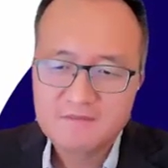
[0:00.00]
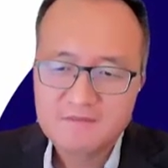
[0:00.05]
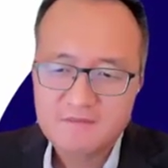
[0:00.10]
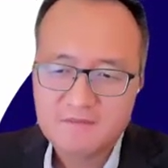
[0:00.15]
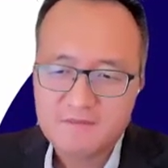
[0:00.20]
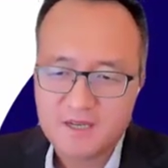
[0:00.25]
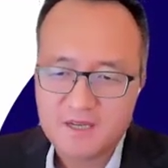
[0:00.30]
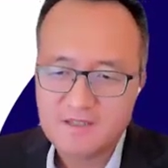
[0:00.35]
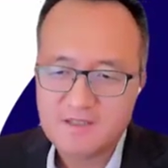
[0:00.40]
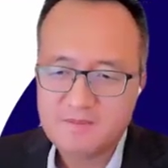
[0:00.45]

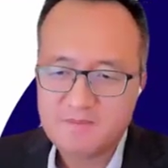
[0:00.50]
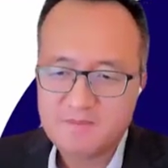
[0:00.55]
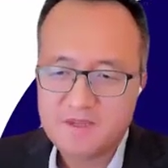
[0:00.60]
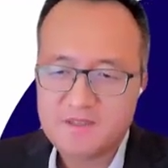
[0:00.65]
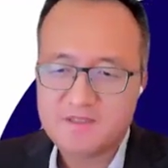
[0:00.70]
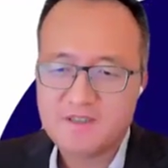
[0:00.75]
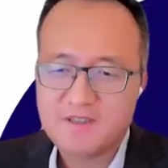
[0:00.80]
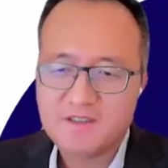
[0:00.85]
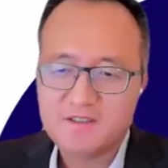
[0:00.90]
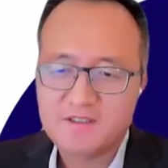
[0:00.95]
right?
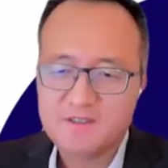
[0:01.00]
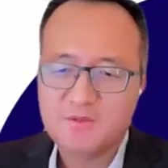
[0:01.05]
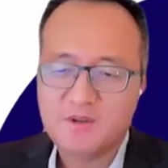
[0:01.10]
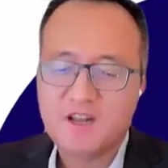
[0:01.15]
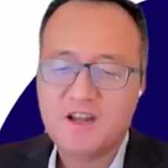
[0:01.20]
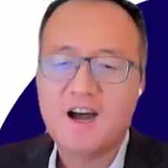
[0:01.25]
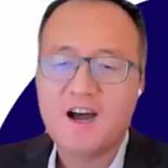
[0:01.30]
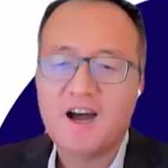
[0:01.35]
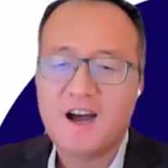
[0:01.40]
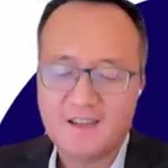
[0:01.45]
Because it is
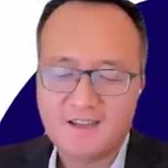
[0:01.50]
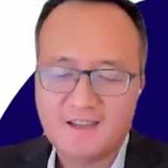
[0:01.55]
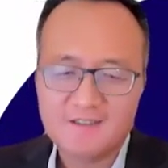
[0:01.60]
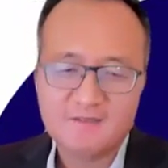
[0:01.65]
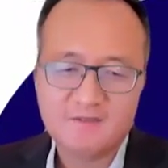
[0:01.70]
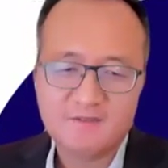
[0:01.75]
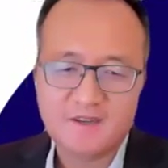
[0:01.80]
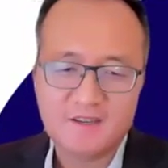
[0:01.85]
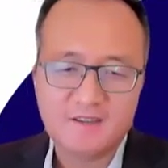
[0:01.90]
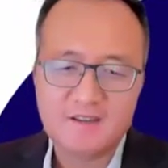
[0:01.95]
really hot,
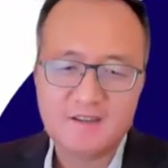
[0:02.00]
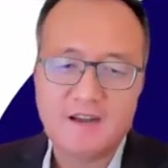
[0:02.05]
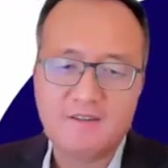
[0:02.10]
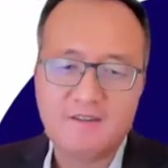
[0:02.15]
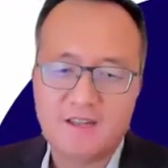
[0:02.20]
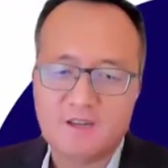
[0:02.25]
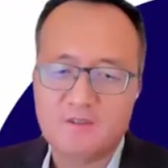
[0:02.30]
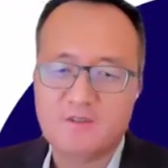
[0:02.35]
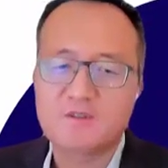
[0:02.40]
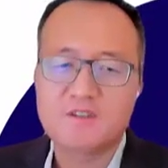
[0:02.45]
right? You have
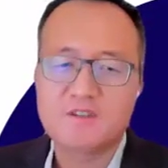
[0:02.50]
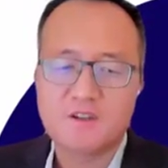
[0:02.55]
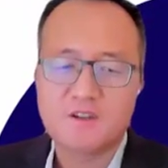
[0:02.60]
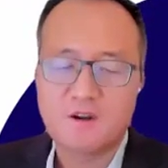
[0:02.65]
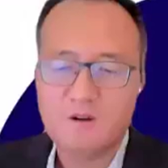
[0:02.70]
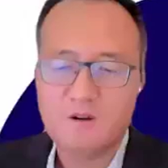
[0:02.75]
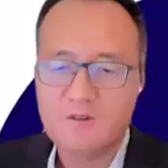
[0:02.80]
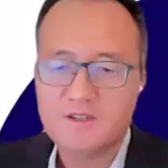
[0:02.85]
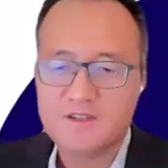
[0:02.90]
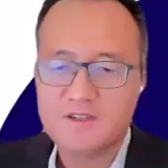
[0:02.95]
like 20
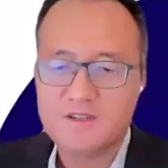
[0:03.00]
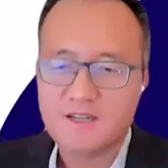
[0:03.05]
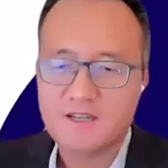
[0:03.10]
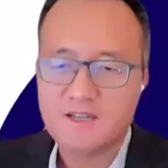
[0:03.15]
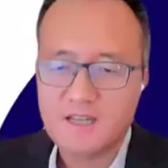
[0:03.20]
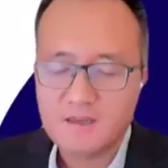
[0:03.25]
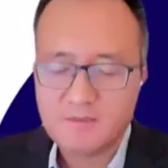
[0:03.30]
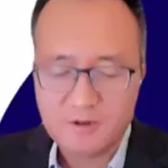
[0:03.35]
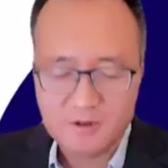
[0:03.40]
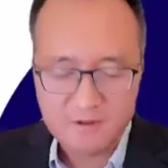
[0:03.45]
offers on the
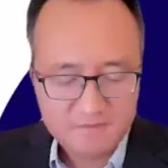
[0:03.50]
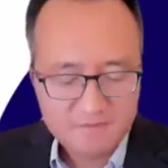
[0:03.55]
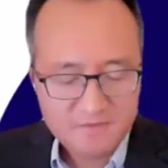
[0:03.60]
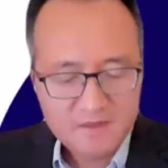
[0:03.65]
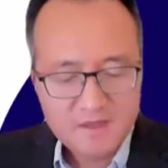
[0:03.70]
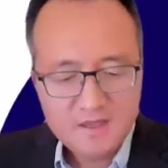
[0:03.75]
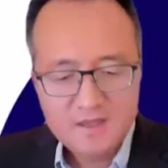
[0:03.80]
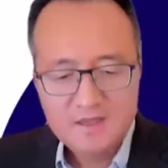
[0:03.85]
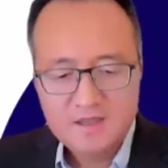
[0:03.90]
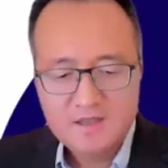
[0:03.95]
table.
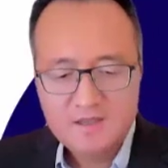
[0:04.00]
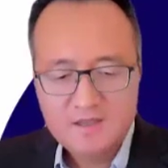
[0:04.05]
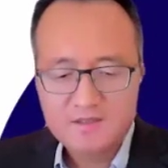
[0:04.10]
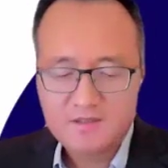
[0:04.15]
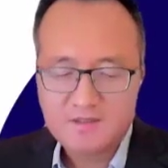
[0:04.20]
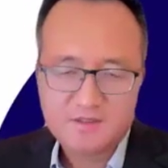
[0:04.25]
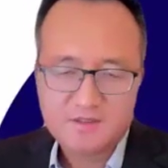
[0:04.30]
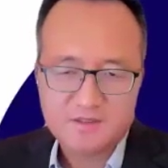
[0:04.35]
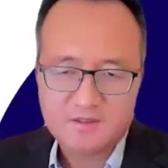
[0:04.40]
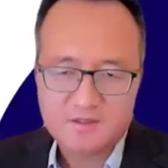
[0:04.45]

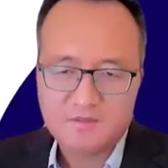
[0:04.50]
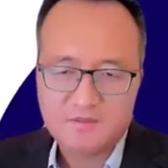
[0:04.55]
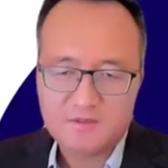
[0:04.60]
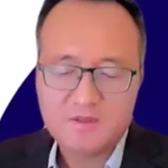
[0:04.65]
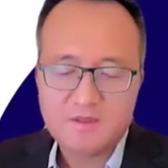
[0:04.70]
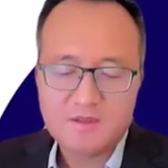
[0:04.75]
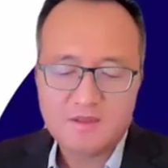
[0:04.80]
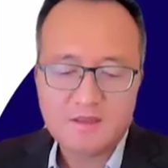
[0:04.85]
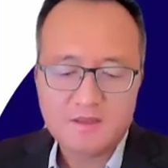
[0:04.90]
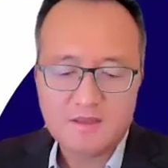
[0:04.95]
So,
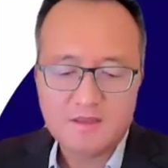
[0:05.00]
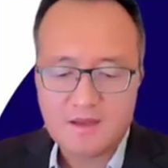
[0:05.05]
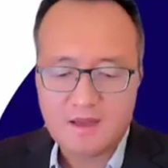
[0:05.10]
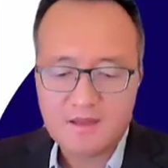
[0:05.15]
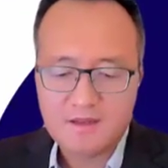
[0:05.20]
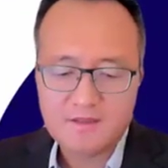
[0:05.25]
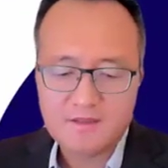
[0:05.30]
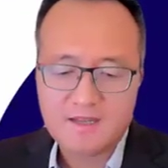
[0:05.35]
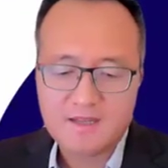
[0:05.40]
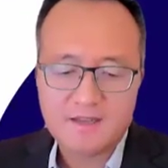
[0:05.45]

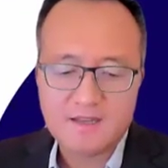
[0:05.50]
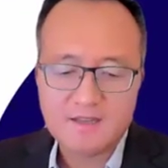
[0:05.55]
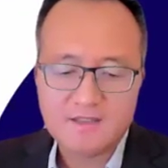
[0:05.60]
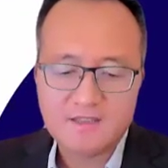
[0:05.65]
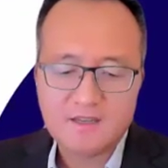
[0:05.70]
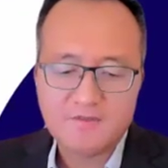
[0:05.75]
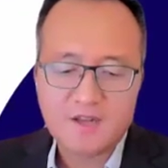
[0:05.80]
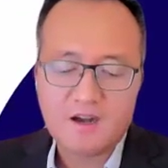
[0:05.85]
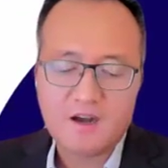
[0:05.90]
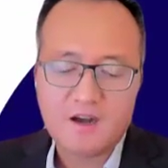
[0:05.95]
and sometimes
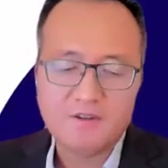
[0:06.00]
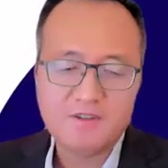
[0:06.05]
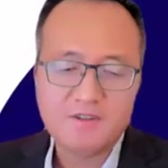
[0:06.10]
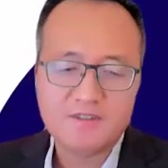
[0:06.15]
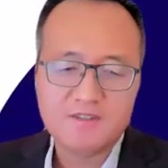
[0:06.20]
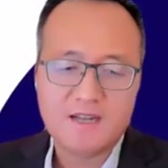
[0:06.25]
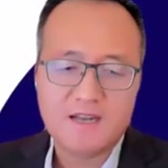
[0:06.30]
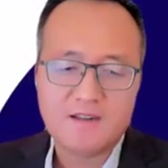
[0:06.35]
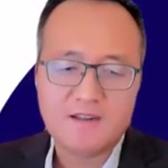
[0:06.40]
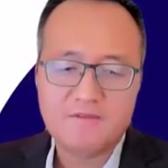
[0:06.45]
if the house is
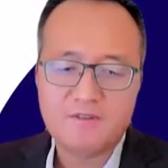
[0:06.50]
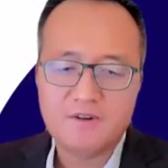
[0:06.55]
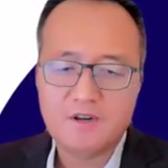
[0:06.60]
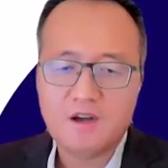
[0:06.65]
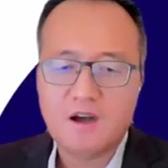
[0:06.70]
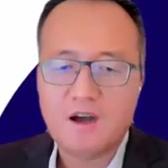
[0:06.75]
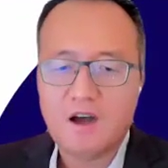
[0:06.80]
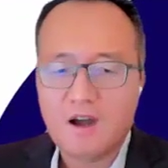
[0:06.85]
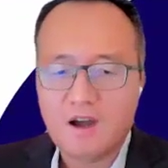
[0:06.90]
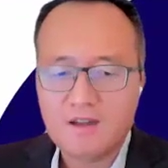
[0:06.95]
not very
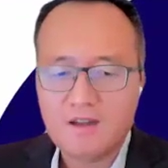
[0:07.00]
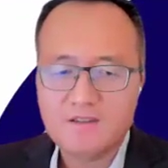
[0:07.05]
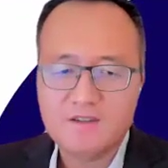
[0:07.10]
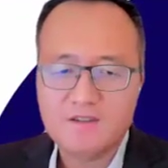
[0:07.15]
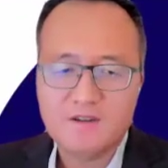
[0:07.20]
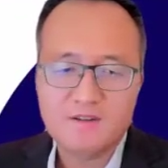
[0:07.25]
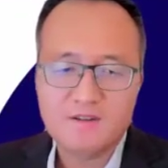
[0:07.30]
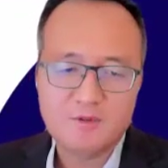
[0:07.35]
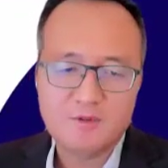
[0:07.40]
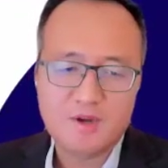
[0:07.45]
hot,
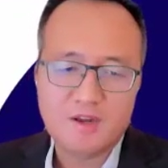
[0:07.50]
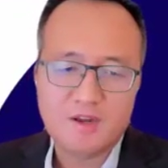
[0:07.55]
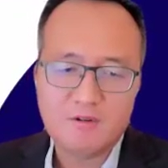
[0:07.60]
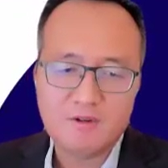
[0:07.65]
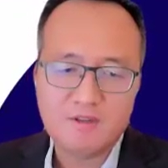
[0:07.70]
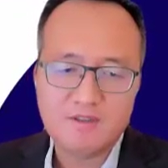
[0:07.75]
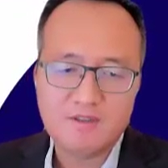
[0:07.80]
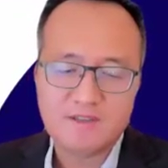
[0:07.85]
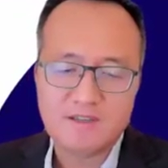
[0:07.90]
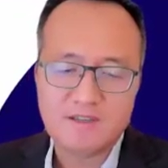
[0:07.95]
you got
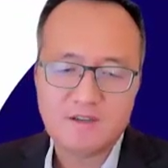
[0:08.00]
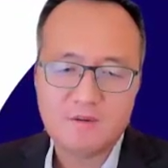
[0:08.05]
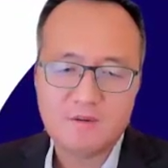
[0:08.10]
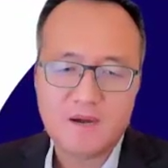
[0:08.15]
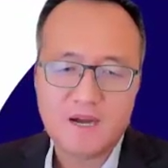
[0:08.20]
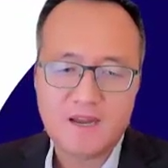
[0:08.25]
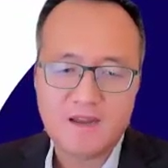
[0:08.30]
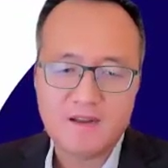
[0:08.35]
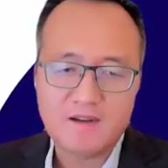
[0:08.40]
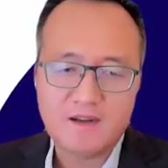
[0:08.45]
only a single
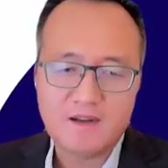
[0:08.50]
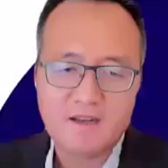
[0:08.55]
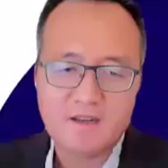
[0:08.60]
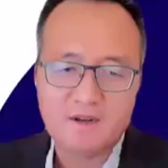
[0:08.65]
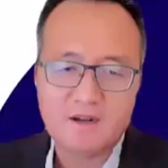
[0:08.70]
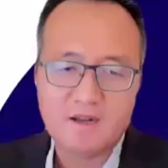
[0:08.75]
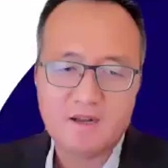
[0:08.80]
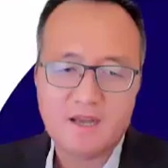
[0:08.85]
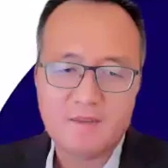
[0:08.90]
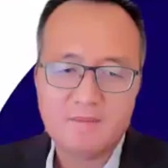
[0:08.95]
buyer and you
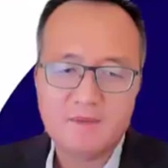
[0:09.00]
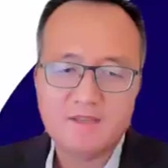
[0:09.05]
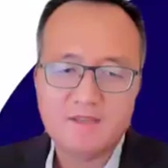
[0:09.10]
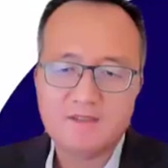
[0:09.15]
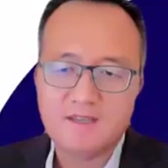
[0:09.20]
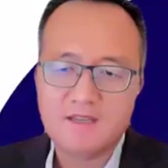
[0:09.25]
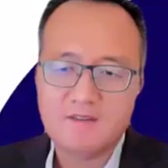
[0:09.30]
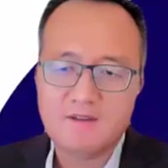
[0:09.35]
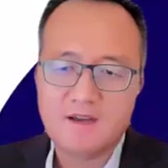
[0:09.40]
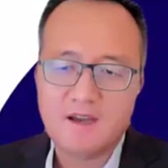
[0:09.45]
are
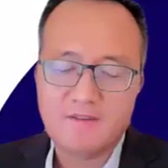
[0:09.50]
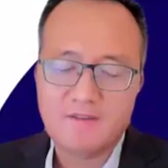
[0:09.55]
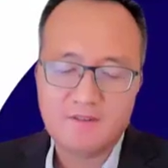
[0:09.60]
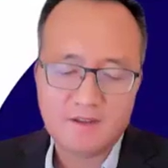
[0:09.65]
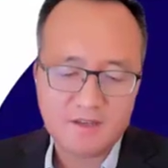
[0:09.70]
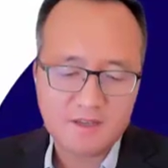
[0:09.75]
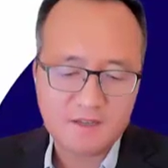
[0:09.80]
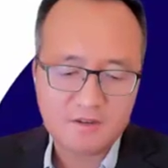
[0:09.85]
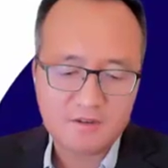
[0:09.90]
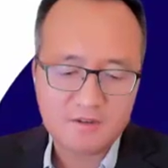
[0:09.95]
MNC, you have a
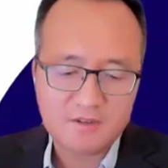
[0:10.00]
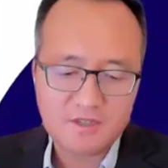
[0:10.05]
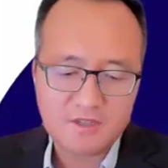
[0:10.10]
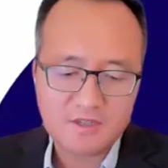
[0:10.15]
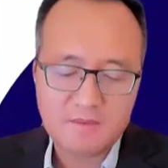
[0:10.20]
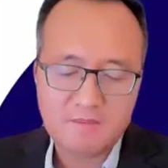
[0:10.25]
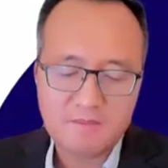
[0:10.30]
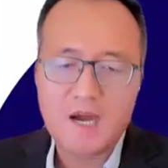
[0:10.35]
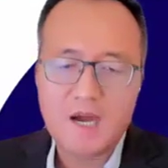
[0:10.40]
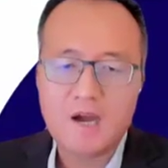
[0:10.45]
negotiation
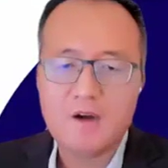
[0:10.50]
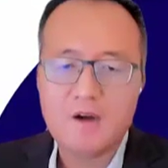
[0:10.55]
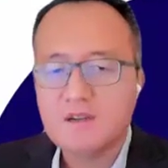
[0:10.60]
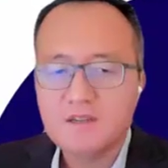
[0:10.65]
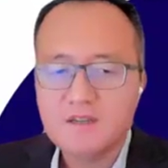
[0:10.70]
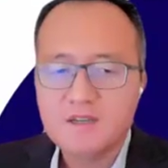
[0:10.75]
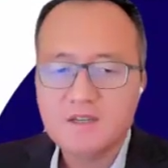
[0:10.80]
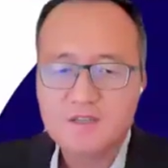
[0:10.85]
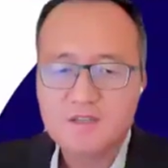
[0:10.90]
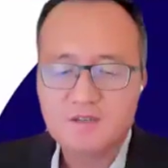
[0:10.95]
power,
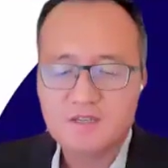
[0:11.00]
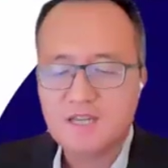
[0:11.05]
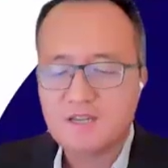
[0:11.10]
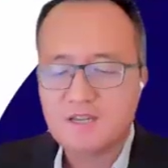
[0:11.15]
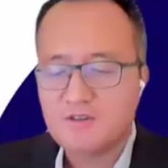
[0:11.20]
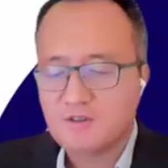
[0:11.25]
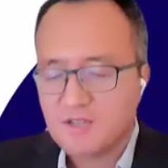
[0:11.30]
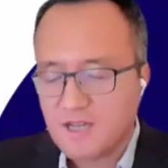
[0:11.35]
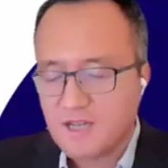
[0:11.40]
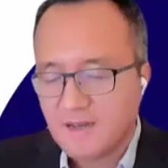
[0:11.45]
you take
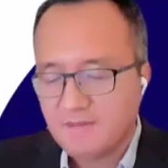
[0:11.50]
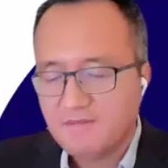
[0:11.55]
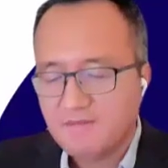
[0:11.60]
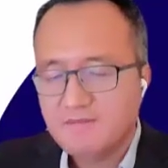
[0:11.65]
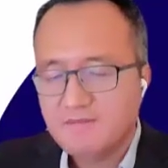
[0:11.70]
your time.